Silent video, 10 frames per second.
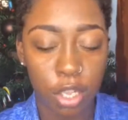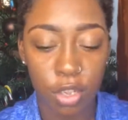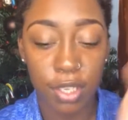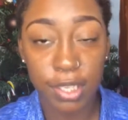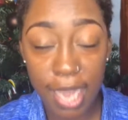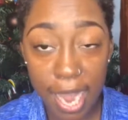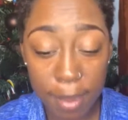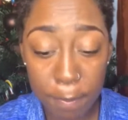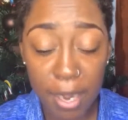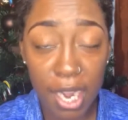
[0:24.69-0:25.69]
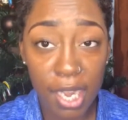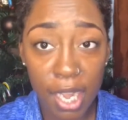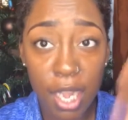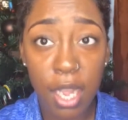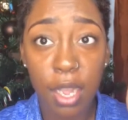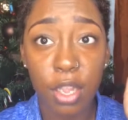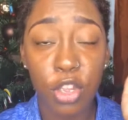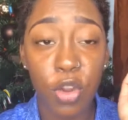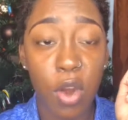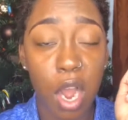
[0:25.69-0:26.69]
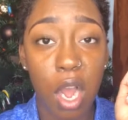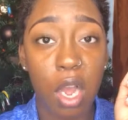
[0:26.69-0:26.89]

your satin bonnet, your